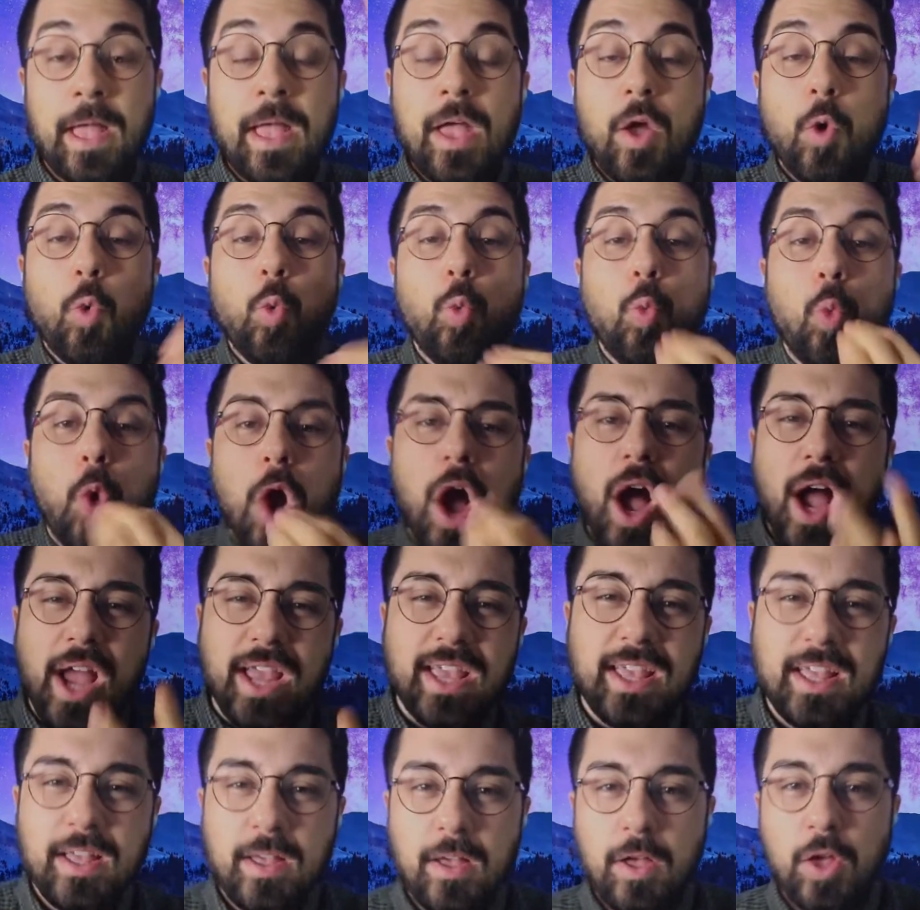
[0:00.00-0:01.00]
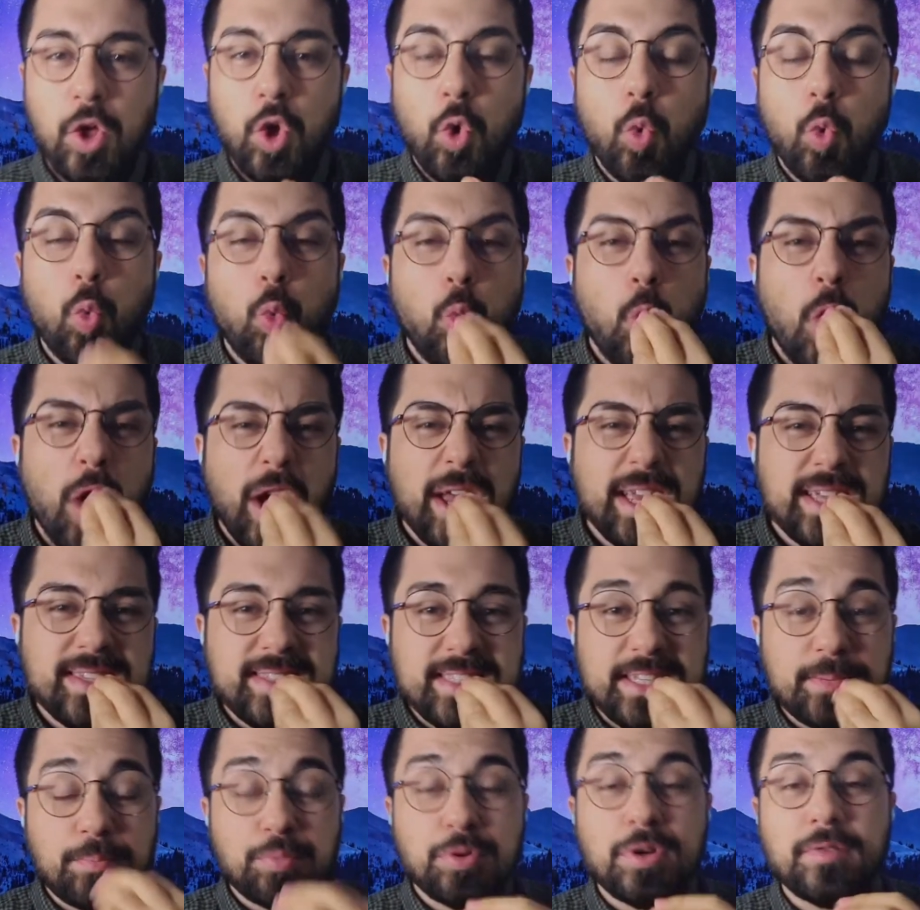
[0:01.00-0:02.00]
Why? Why is the
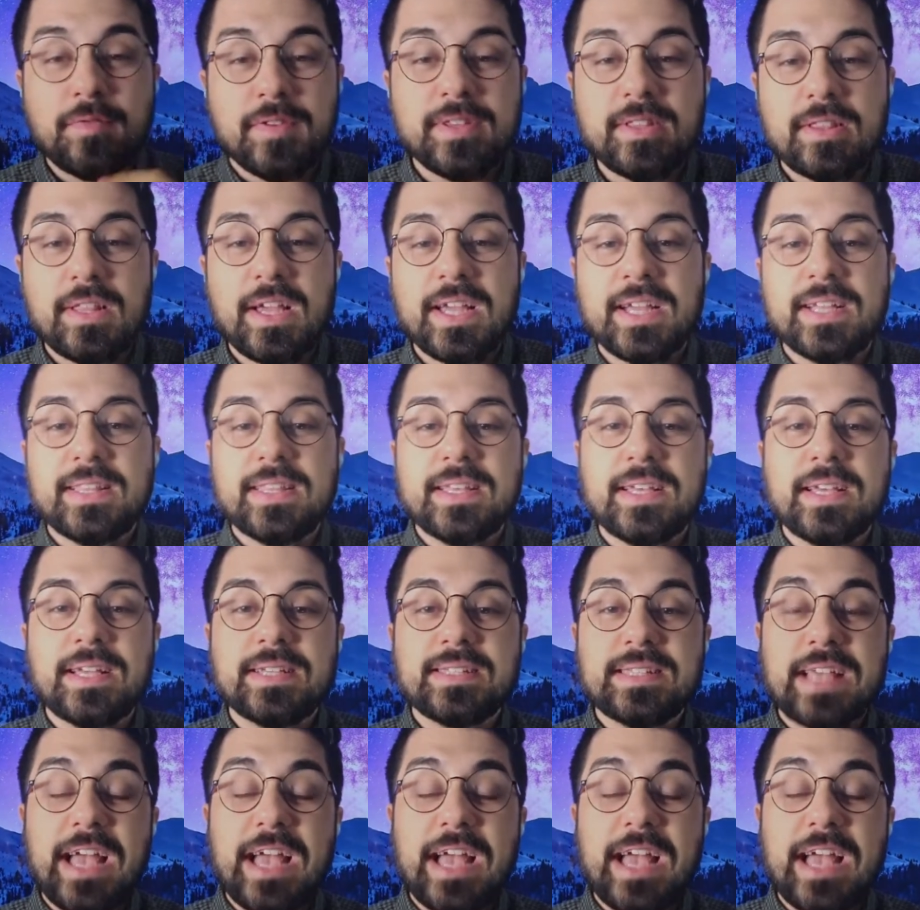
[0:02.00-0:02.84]
Prophet like this?